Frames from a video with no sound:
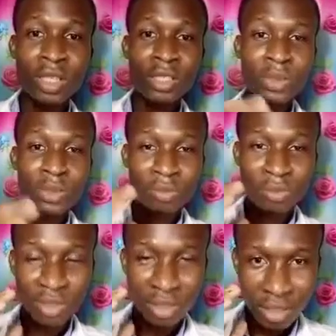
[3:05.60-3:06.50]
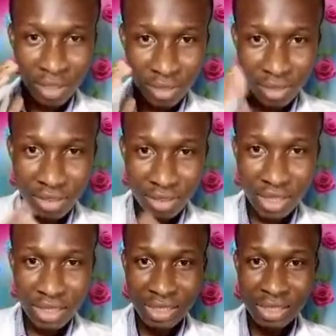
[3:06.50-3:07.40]
So this
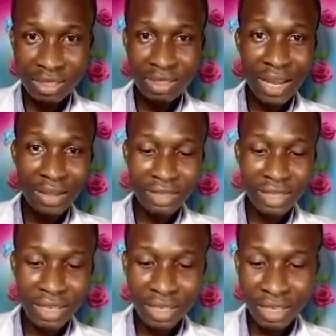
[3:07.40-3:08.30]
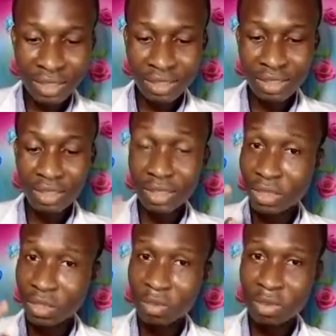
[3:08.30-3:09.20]
discussion's outline is the
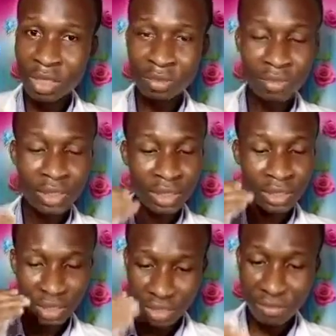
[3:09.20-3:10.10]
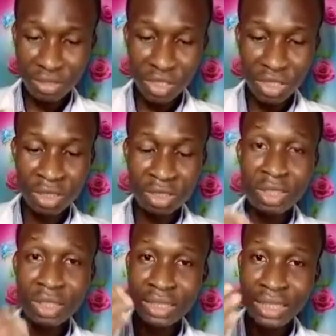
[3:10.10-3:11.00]
description, the definition,
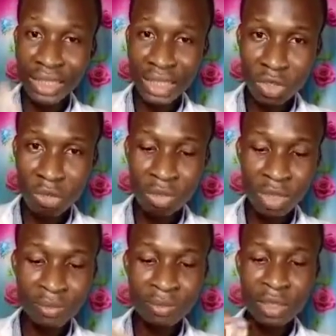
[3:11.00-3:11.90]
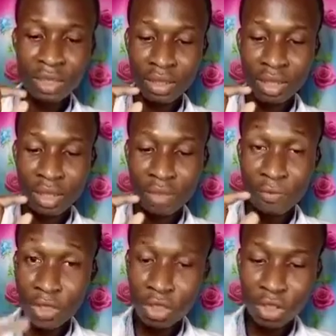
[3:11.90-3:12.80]
the anatomy, the
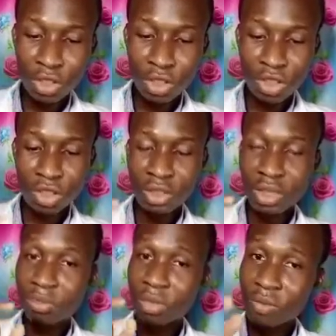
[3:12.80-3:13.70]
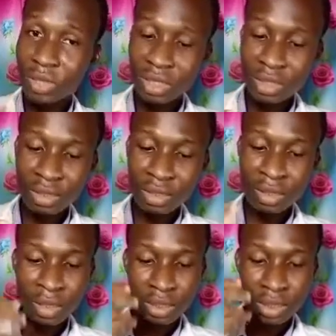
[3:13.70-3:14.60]
physiology, the prevalence,
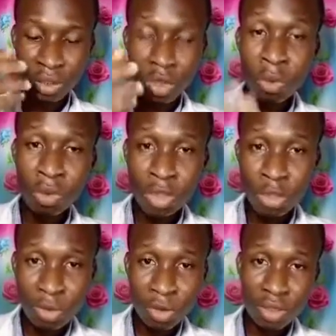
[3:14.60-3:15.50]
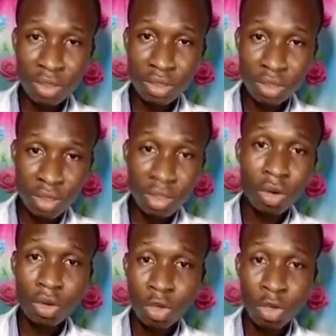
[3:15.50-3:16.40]
the common spots
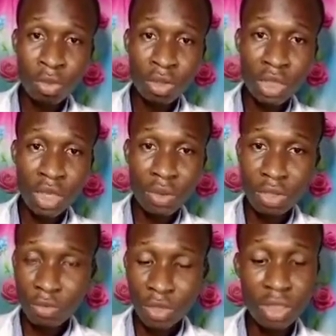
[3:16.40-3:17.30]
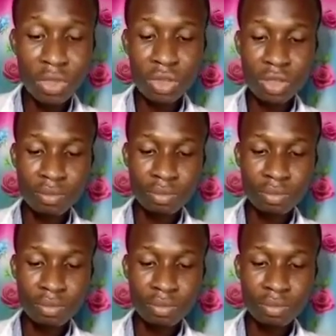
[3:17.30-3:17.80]
or common areas of injury,